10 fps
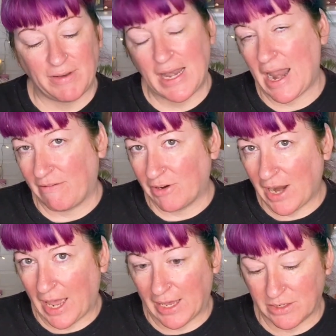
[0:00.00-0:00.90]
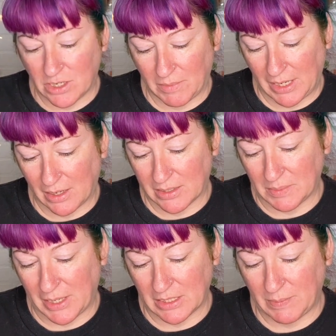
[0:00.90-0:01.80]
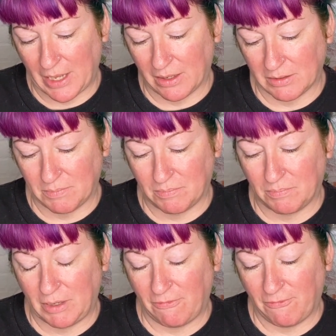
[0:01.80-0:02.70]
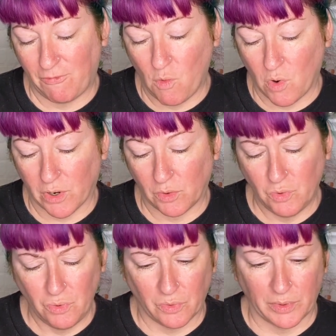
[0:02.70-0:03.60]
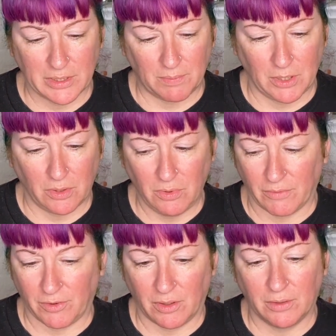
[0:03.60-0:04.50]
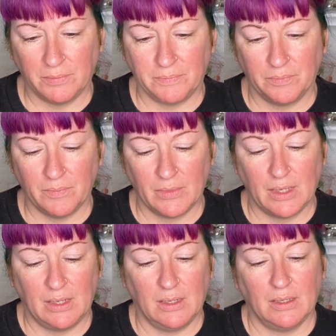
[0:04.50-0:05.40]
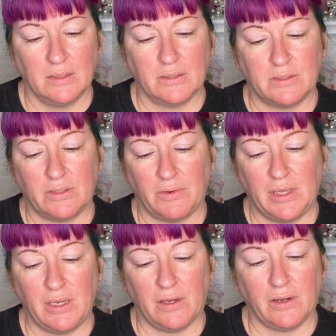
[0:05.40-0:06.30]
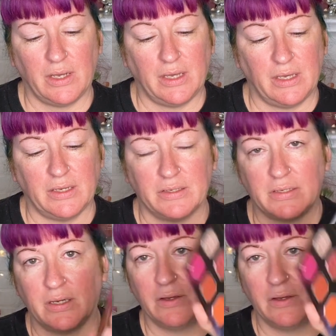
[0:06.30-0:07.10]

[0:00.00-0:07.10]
never had a Dominique Cosmetics palette before. Ooh, it's beautiful. So here is